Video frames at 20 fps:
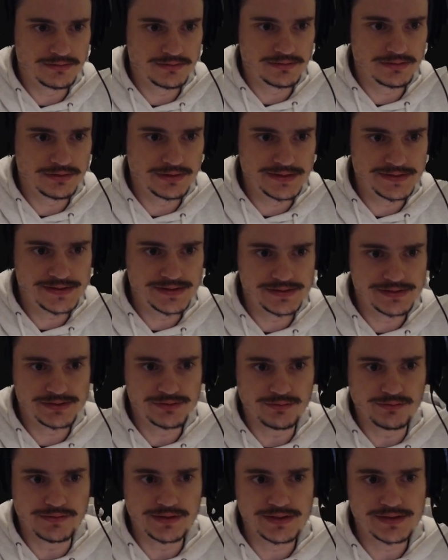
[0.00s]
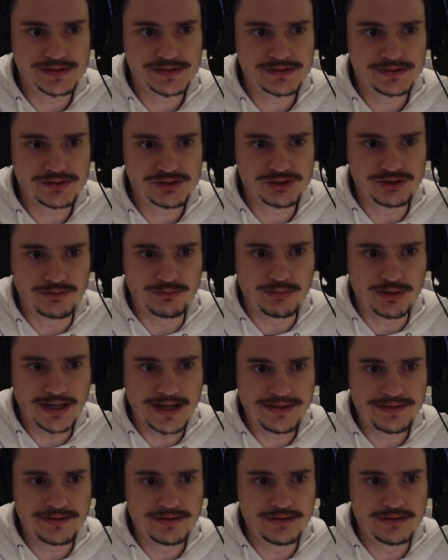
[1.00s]
Let's install this. So
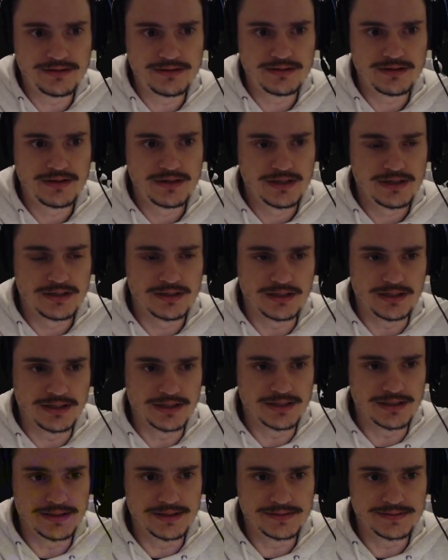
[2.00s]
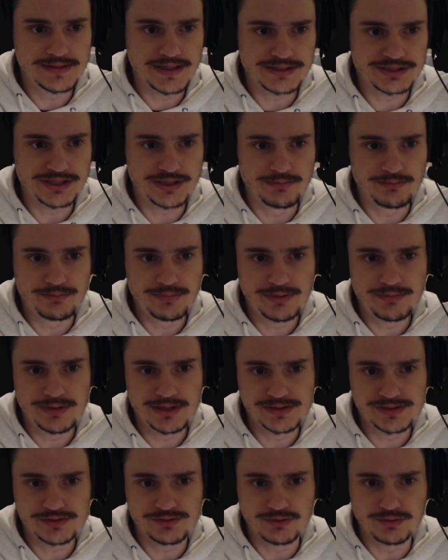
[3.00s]
Python -m pip
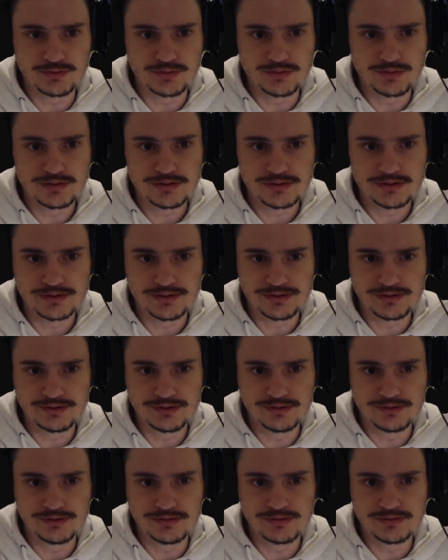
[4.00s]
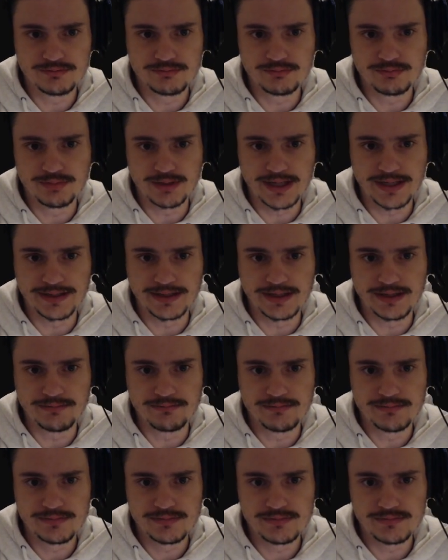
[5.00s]
install u
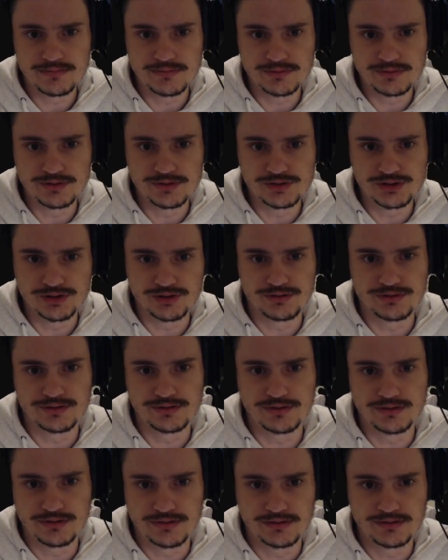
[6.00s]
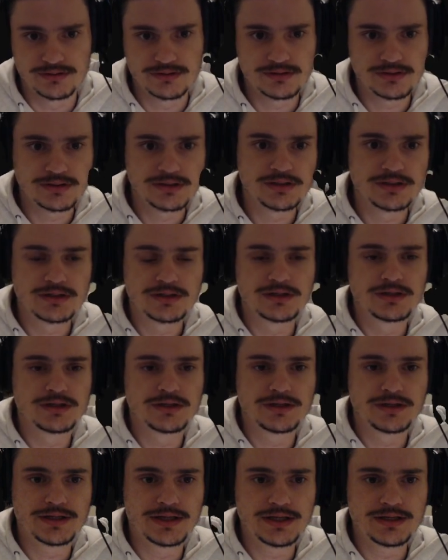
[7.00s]
pygame user.
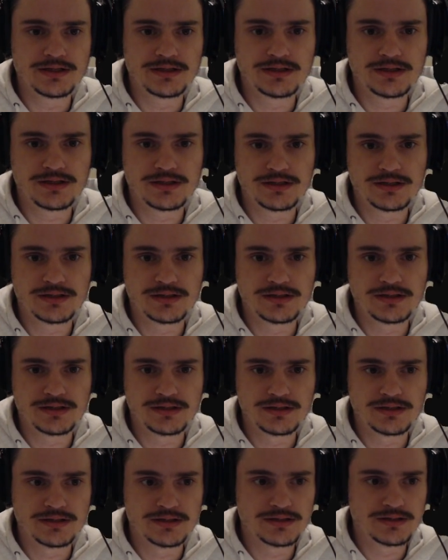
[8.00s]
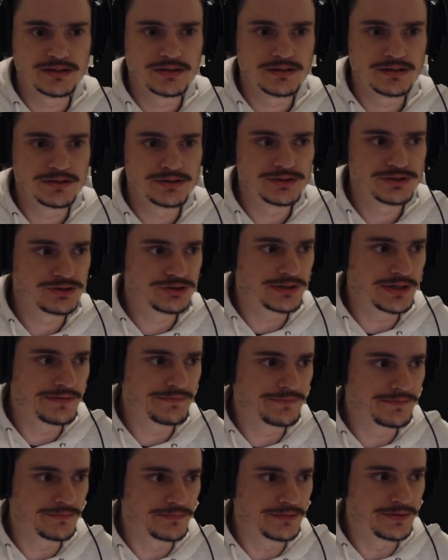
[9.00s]
Okay. Straight
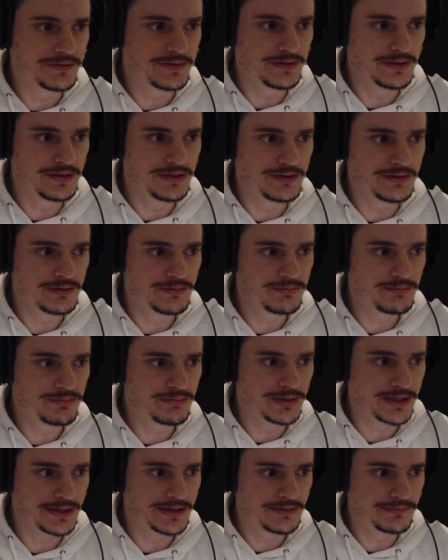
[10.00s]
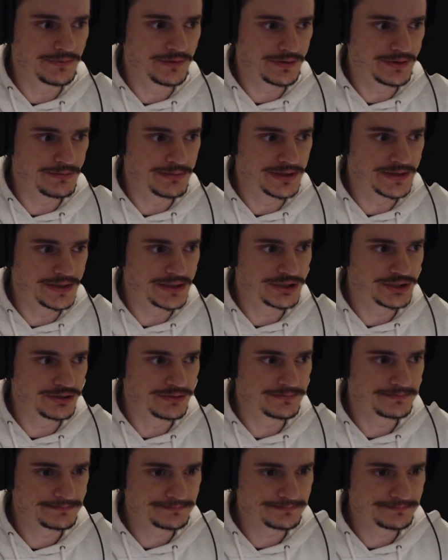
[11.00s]
from the Pygame documentation.